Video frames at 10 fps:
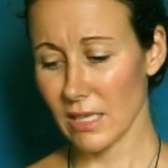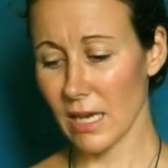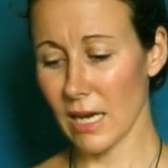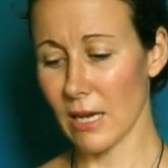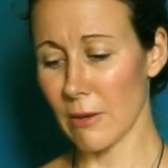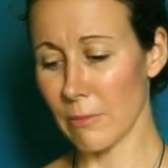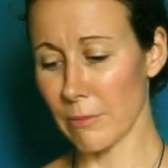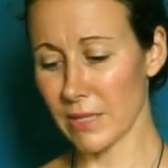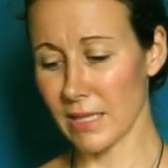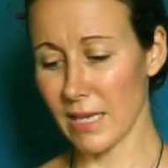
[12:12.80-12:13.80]

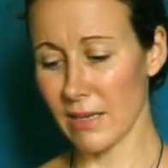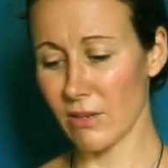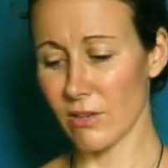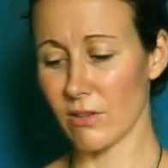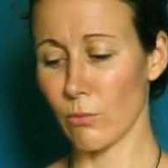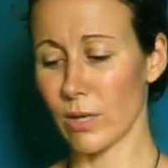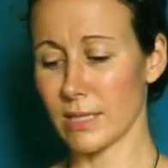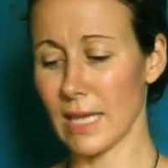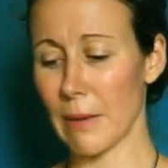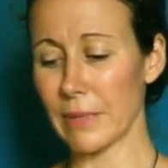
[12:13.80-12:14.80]
But then
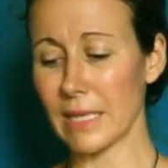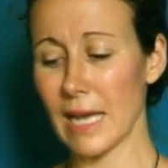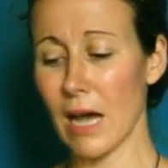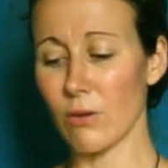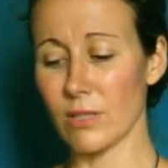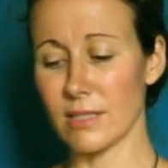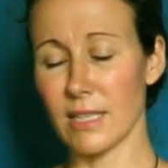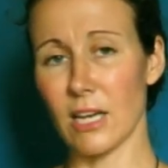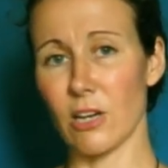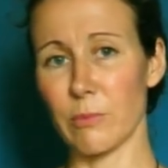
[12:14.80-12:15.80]
what's happening now is
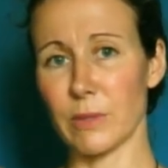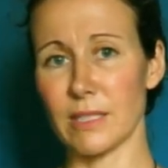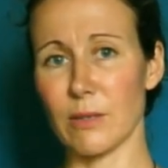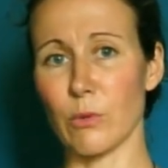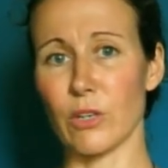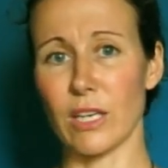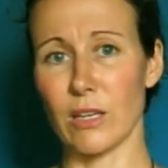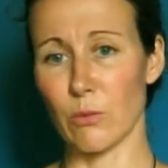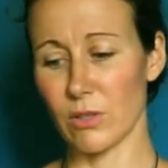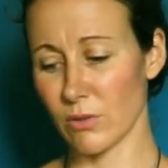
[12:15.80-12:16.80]
they are busy
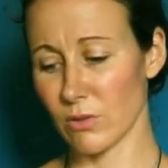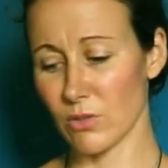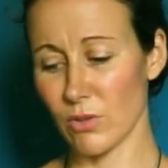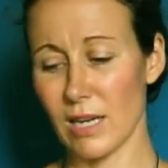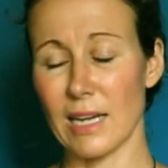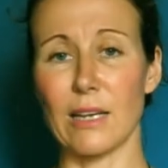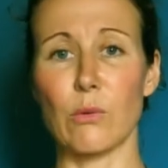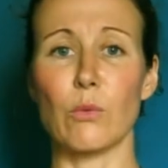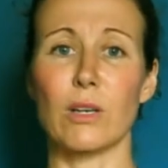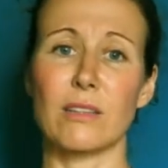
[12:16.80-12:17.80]
working with or
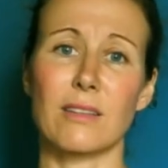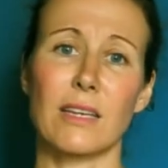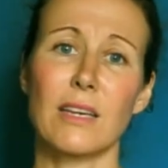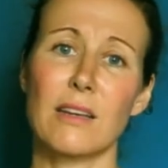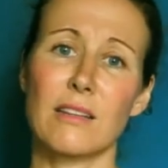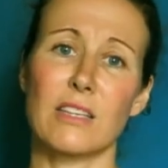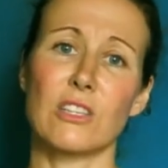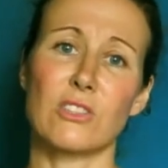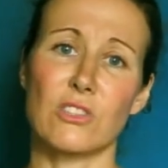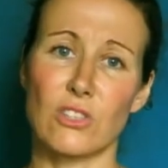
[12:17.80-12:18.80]
struggling with the
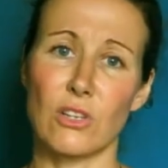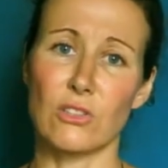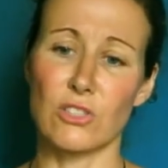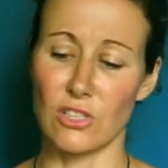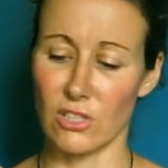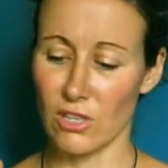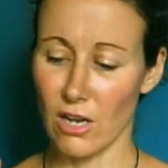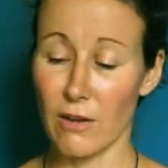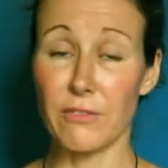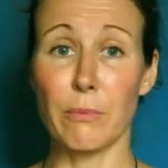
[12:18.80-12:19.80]
nostalgia
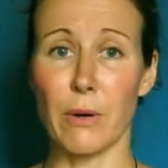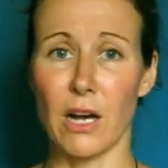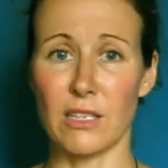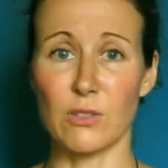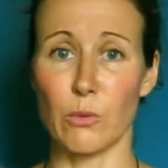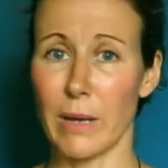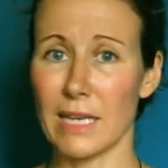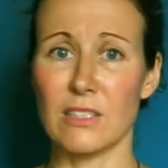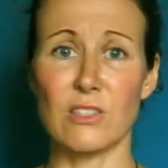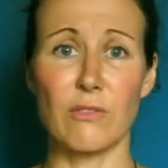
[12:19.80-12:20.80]
of the past, or
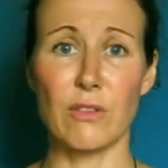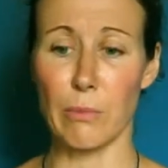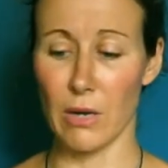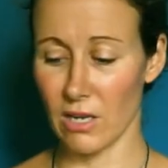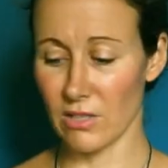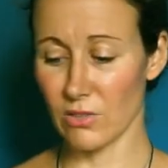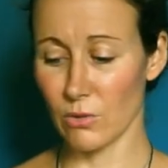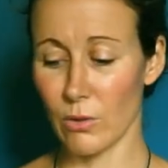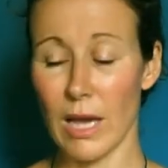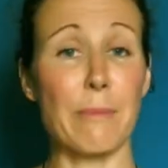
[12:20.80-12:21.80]
patterns of the past,
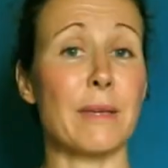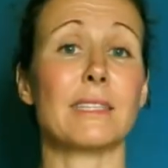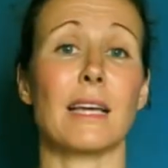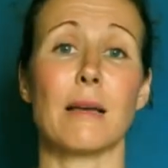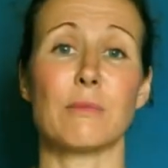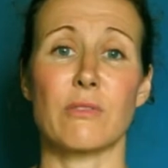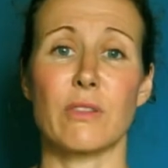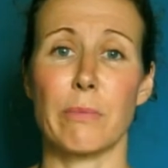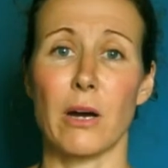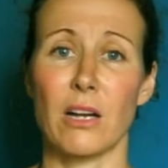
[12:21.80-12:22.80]
or happy times of
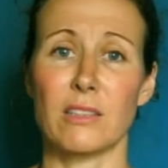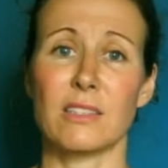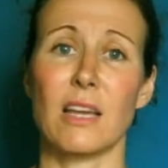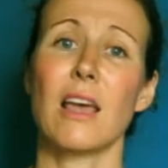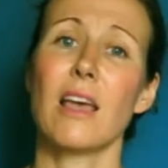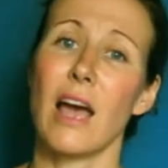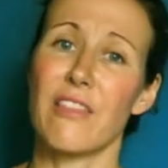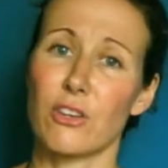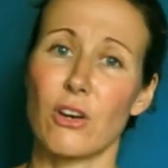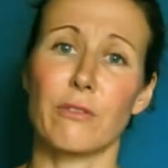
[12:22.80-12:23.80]
the past,
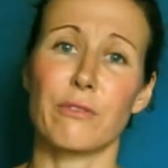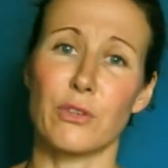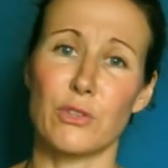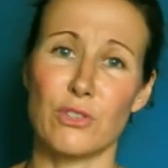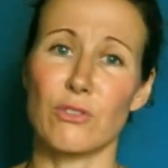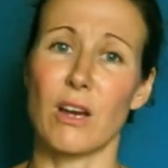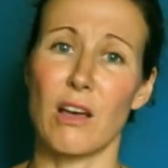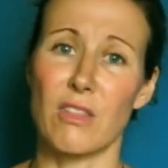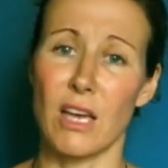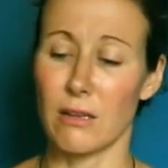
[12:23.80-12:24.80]
and the confusion
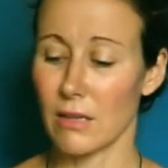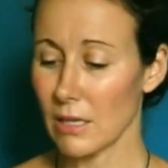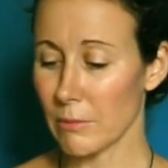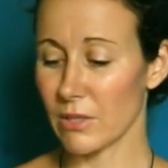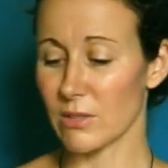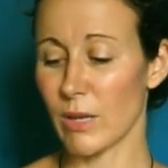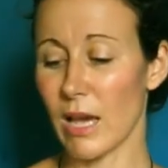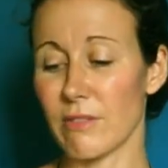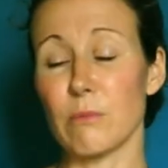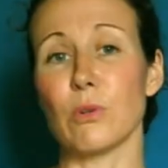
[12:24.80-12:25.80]
around that, because we
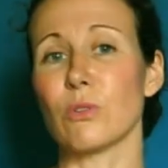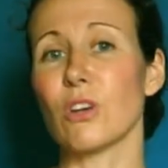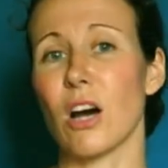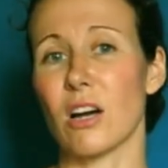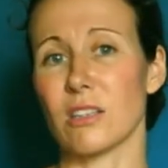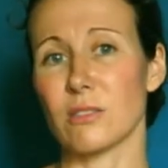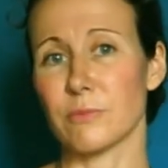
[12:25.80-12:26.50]
have the Moon card.